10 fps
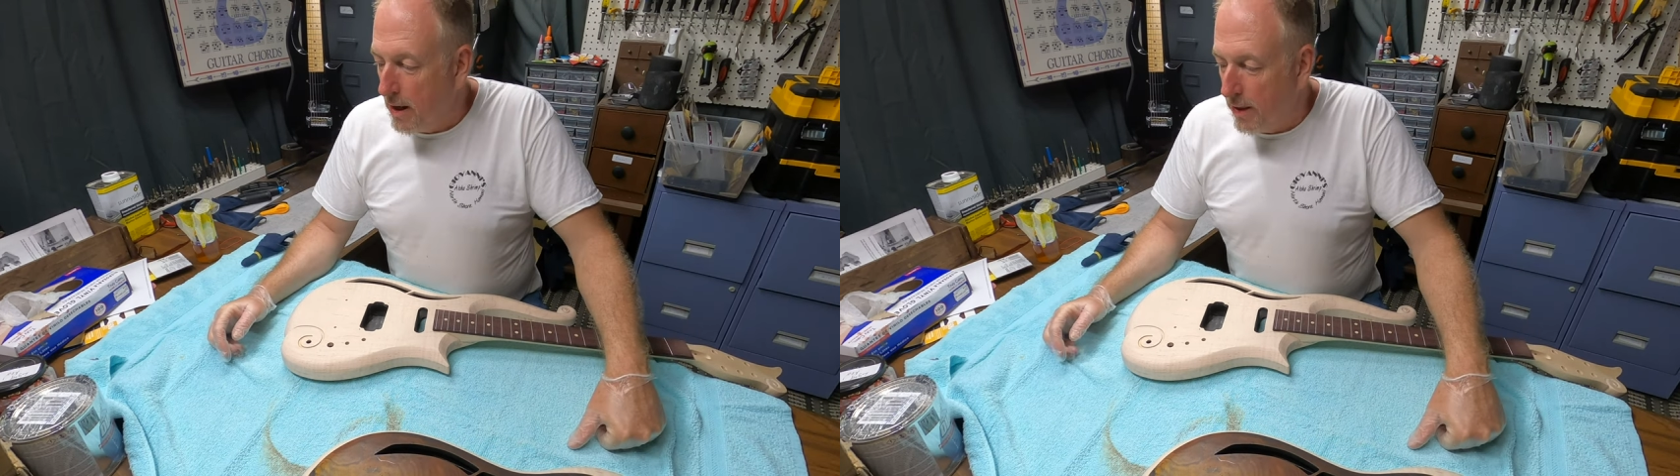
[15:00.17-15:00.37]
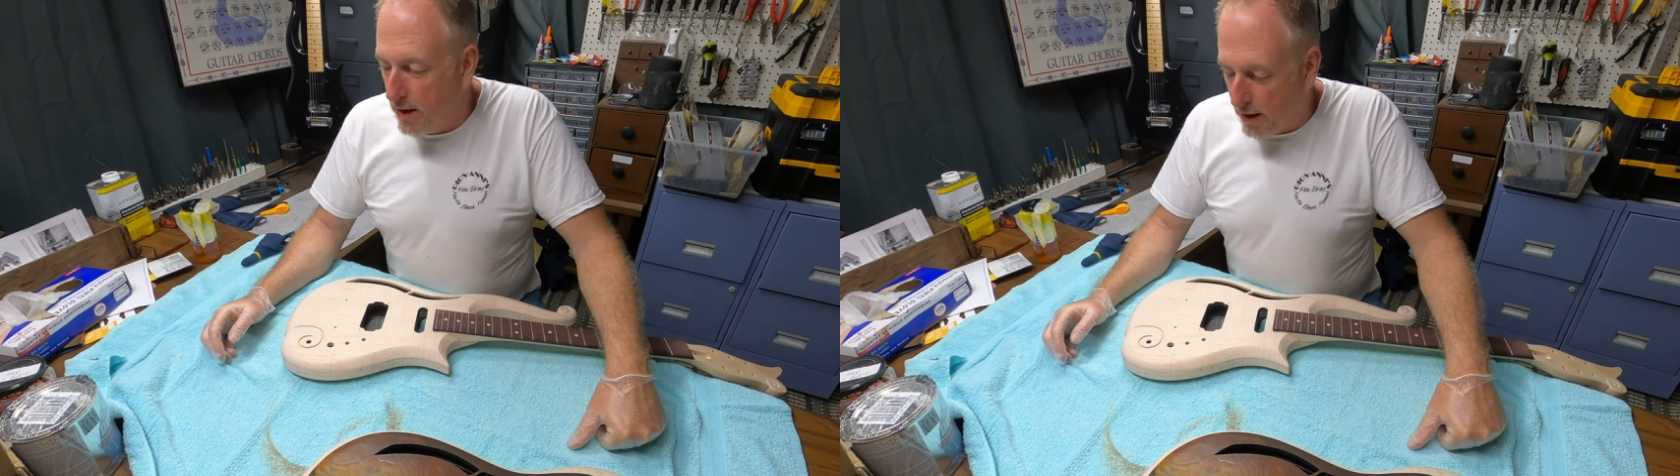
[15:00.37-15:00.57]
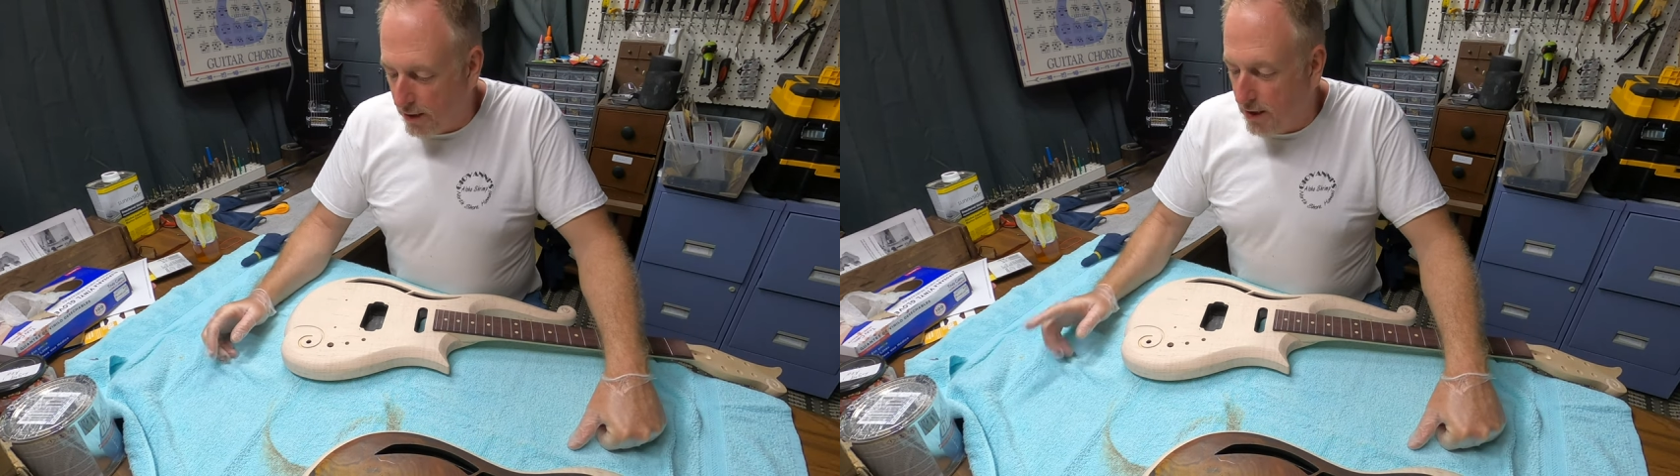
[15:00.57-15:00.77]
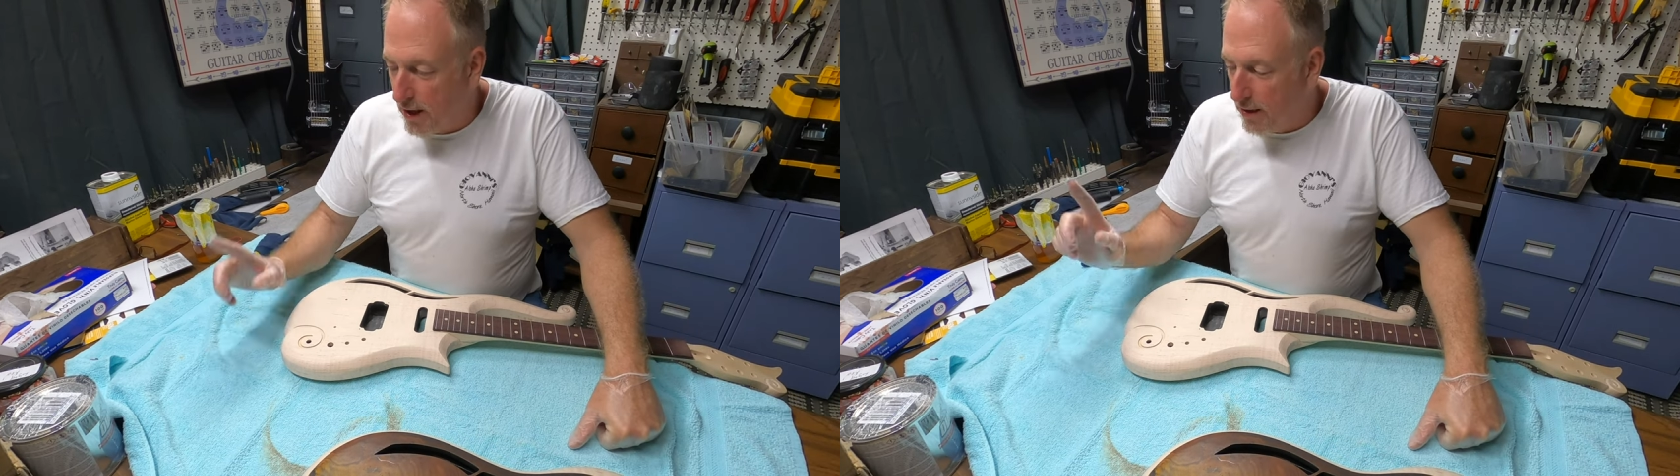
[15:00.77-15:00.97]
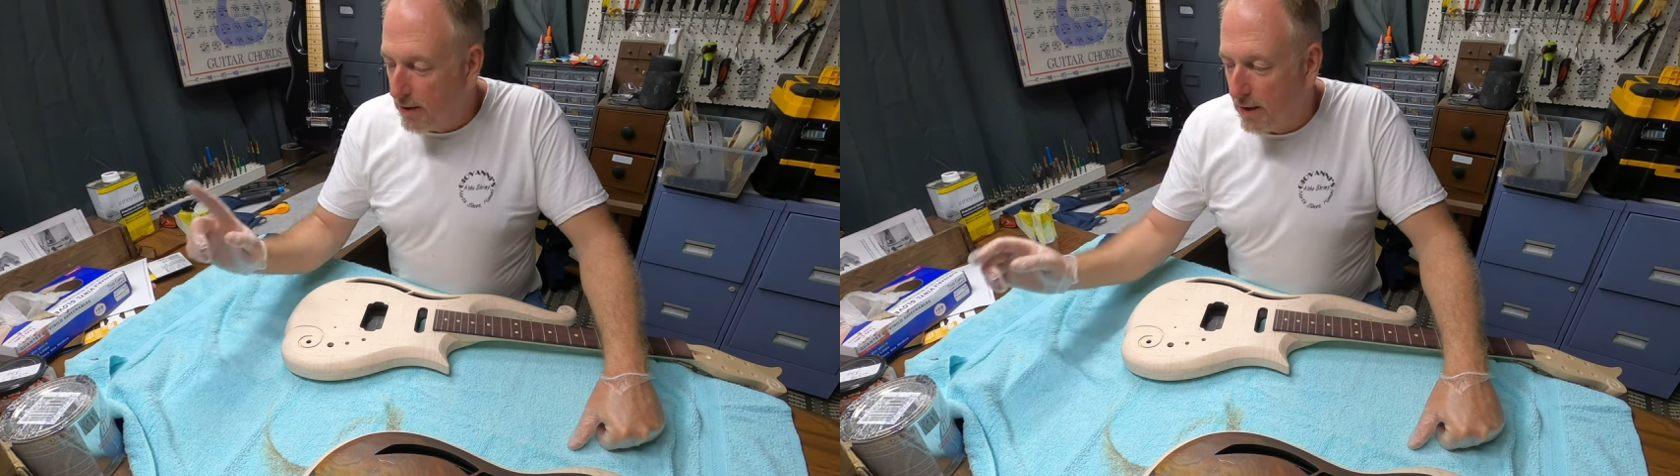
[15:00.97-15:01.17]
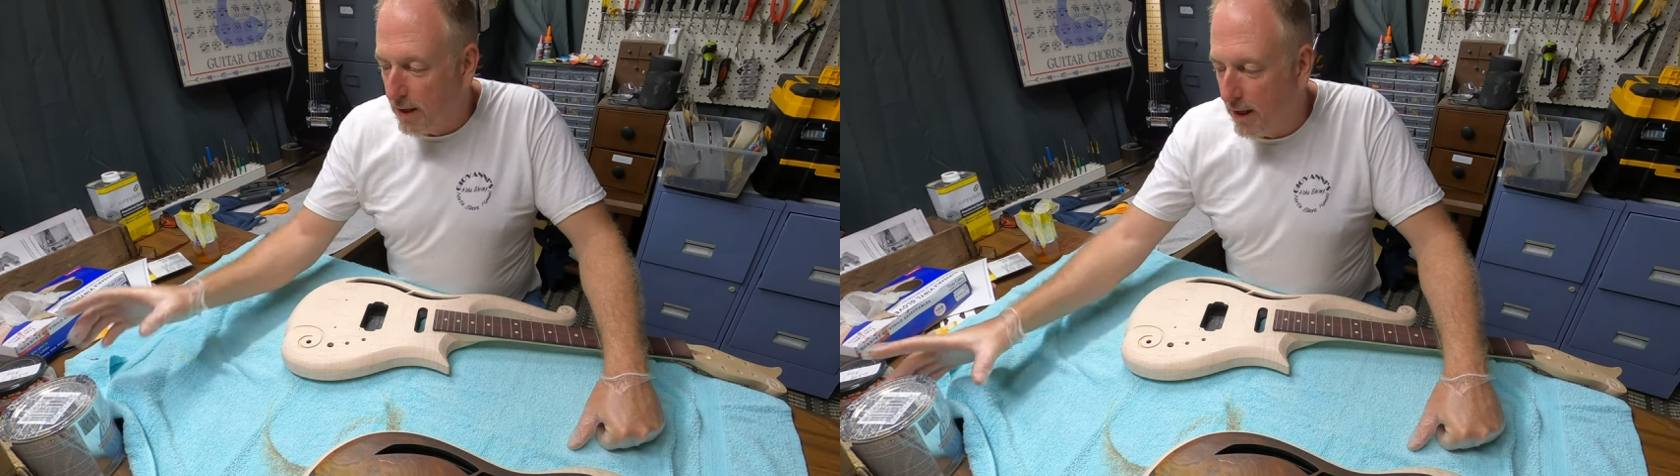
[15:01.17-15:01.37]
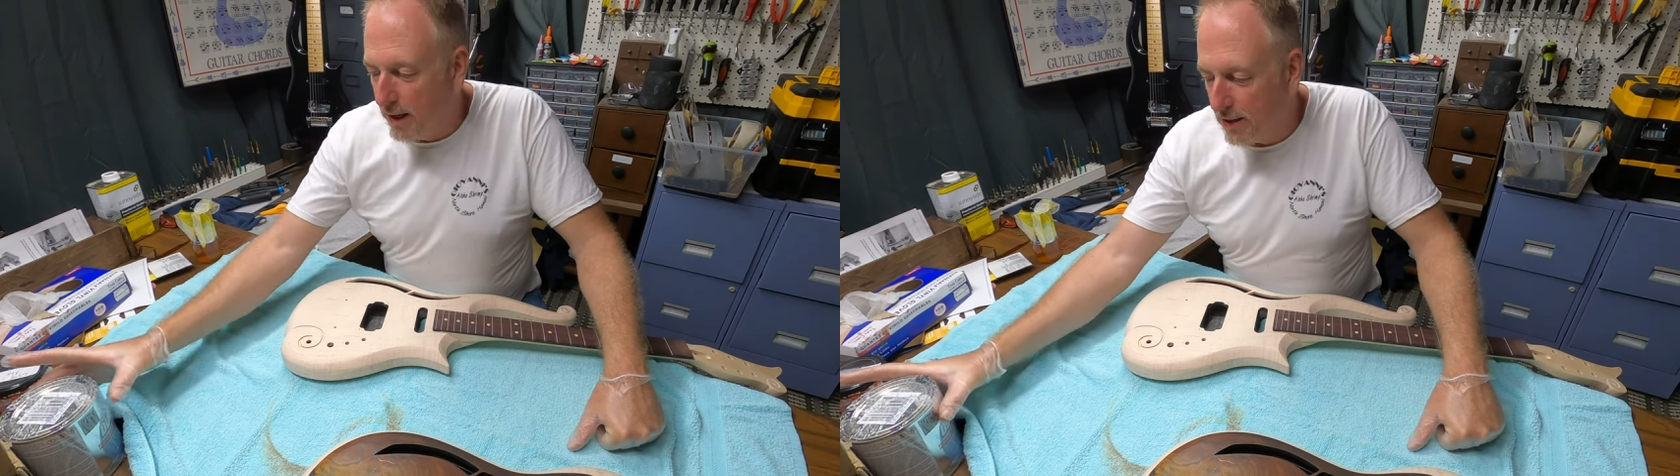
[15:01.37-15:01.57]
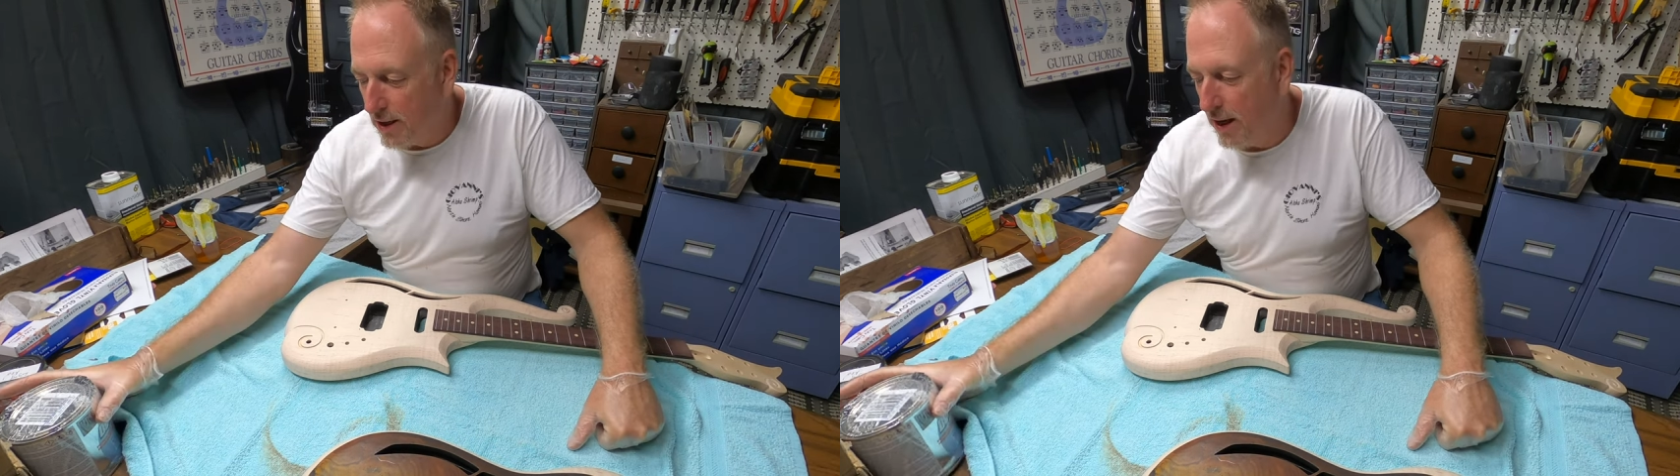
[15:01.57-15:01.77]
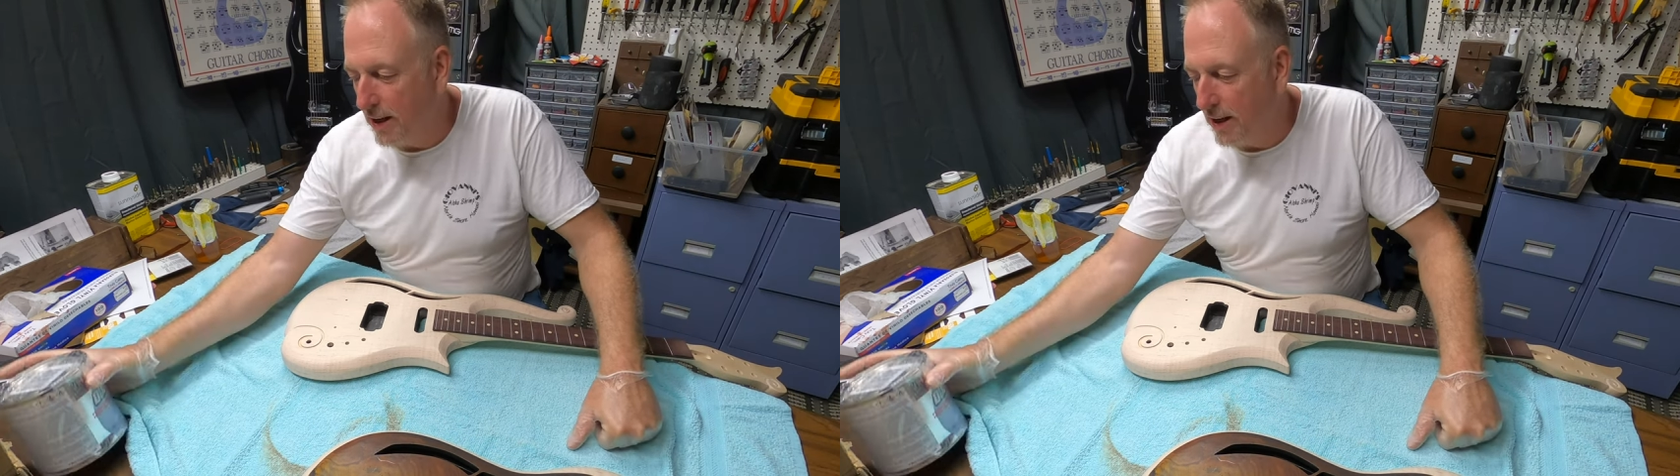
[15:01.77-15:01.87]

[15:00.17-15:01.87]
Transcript: there. The other thing is